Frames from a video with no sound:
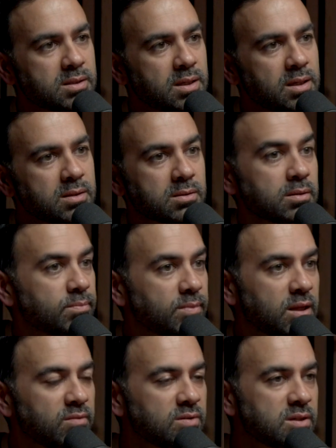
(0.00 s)
States or
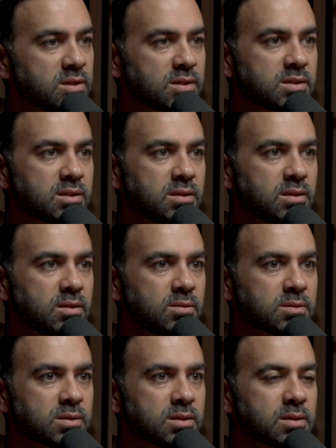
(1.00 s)
even just in
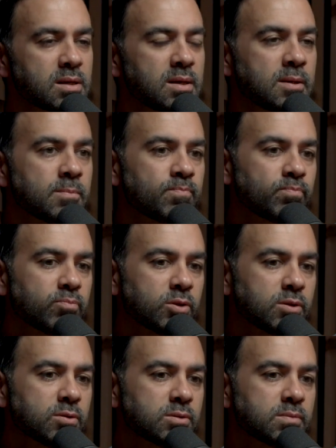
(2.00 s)
Houston.
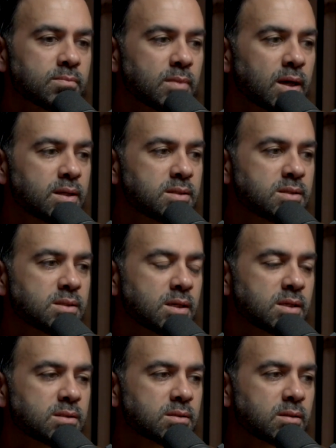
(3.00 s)
But those
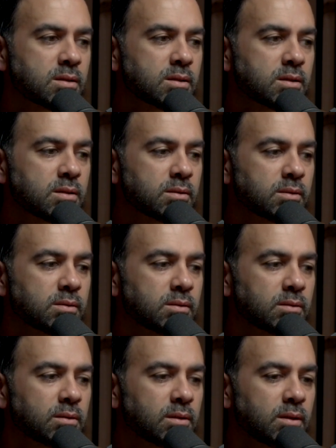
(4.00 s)
mindsets are
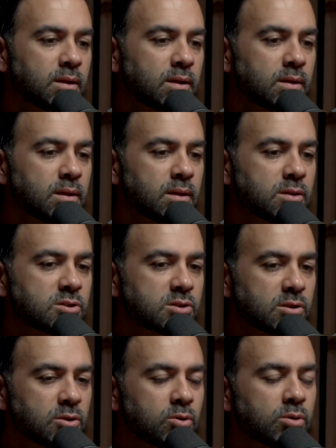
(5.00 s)

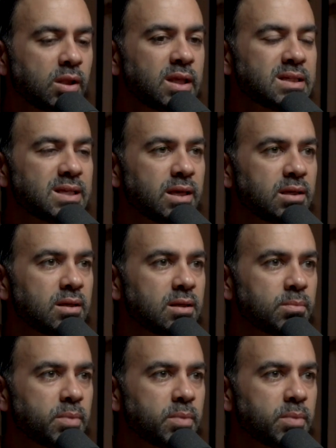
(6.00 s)
slowly taking a